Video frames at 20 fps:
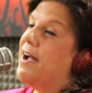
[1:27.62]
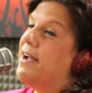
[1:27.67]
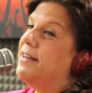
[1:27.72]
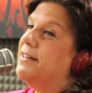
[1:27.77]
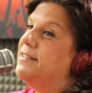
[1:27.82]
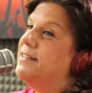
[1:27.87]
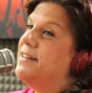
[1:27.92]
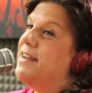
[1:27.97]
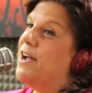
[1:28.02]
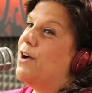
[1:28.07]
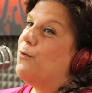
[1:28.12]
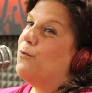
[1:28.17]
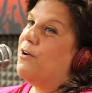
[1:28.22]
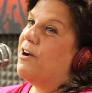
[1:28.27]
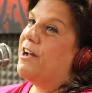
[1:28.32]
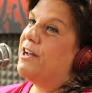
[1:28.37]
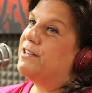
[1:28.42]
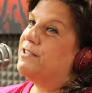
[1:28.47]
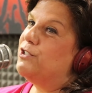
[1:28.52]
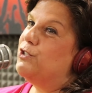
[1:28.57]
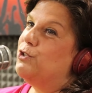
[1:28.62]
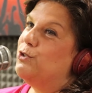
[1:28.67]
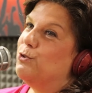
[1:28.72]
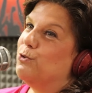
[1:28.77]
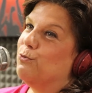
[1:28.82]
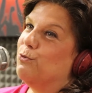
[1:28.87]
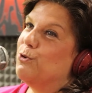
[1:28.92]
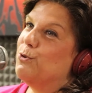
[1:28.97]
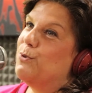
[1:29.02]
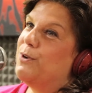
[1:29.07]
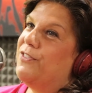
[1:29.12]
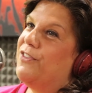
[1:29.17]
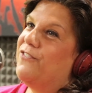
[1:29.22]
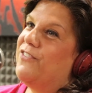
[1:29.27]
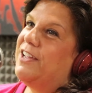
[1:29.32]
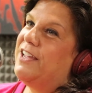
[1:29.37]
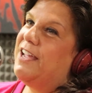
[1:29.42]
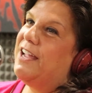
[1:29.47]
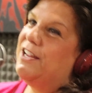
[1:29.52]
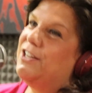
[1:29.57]
I did not want to ruin the
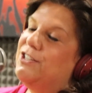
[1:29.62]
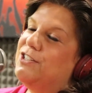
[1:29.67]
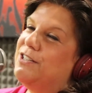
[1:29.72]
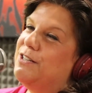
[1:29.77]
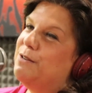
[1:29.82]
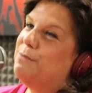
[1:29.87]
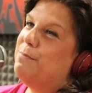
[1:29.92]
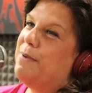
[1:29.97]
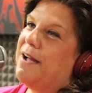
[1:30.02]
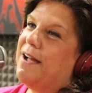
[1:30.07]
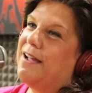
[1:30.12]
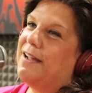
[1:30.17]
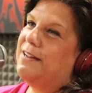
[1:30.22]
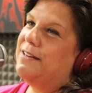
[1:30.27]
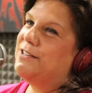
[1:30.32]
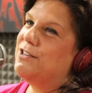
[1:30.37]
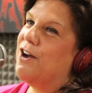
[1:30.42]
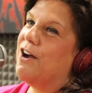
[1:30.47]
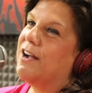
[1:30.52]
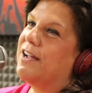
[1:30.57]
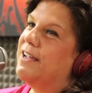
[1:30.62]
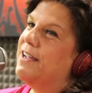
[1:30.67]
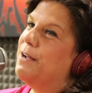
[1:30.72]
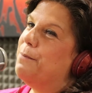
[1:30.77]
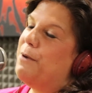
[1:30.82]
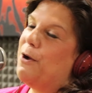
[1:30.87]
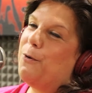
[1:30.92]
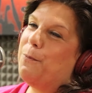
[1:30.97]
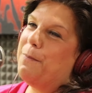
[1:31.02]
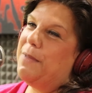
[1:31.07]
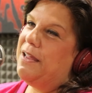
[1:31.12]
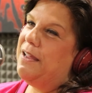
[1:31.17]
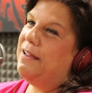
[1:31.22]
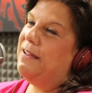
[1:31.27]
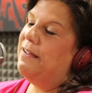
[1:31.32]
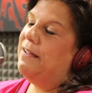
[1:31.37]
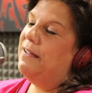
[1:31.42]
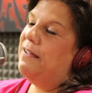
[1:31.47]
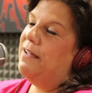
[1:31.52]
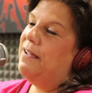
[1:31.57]
vacation by talking about me.
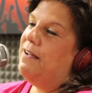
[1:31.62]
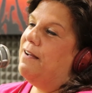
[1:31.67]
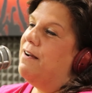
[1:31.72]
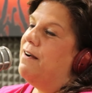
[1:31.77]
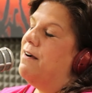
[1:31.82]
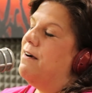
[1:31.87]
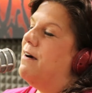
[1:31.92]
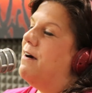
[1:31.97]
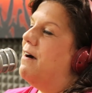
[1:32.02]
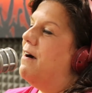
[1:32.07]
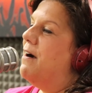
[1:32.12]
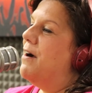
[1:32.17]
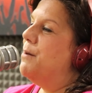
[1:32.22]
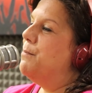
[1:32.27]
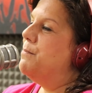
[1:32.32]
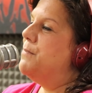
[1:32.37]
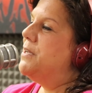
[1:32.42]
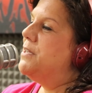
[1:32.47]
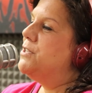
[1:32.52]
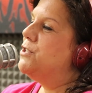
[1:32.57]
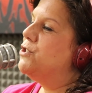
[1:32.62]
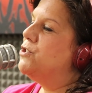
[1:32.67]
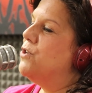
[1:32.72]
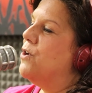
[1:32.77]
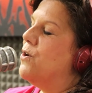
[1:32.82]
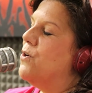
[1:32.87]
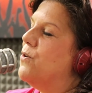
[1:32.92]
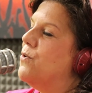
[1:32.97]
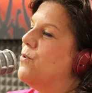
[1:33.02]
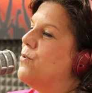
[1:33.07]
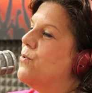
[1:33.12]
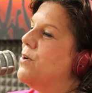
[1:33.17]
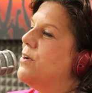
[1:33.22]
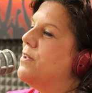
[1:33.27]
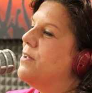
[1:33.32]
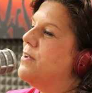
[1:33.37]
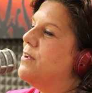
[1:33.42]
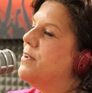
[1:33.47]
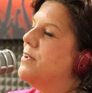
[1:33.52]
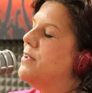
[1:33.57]
Um, so
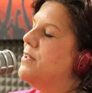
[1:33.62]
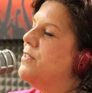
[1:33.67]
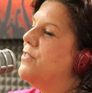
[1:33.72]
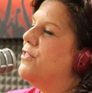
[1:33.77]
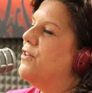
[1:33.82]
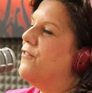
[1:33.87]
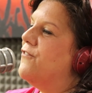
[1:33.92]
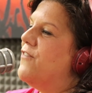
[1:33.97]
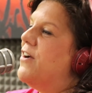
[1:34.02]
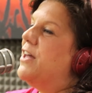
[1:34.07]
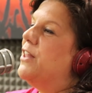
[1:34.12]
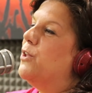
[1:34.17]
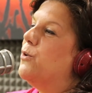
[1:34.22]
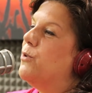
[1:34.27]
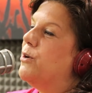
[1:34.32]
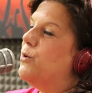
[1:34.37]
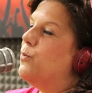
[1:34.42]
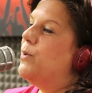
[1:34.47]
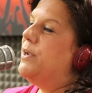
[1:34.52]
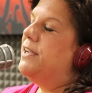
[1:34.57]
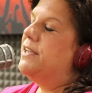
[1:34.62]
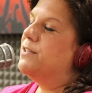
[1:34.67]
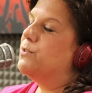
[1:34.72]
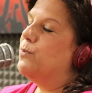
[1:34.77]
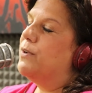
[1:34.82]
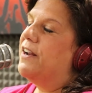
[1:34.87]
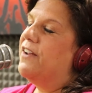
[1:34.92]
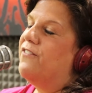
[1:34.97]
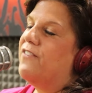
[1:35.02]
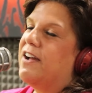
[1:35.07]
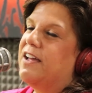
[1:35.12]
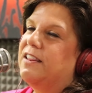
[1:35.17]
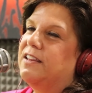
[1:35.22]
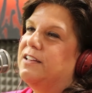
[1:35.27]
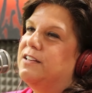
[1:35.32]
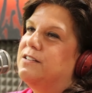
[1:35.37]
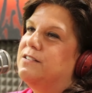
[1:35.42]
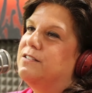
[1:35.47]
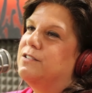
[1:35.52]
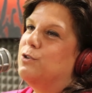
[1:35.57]
the following week is when I
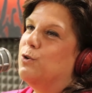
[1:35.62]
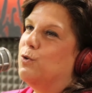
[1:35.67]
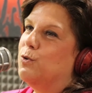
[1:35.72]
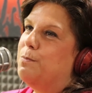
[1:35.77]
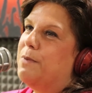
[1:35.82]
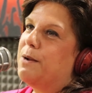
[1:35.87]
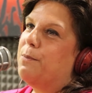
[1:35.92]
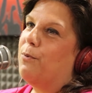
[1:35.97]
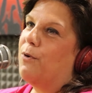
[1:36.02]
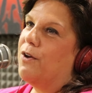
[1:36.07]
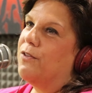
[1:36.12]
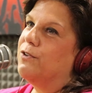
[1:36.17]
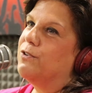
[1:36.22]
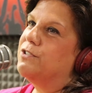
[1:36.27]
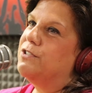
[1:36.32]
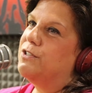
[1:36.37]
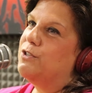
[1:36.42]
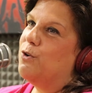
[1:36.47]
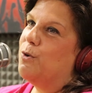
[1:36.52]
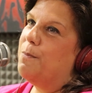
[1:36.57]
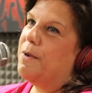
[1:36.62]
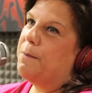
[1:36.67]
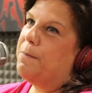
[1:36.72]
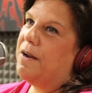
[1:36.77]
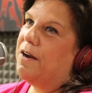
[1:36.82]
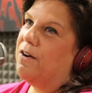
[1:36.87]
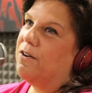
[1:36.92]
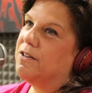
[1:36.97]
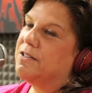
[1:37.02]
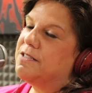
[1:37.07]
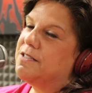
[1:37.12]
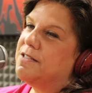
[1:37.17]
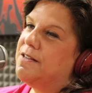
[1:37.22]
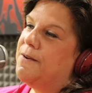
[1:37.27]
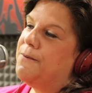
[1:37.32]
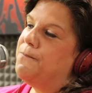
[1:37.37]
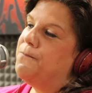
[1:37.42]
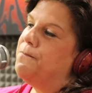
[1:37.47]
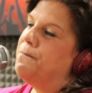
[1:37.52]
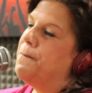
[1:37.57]
finally told my brothers and told my parents.
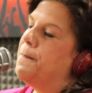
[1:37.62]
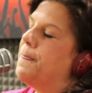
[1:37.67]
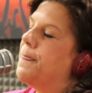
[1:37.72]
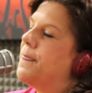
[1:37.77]
Mm-hmm.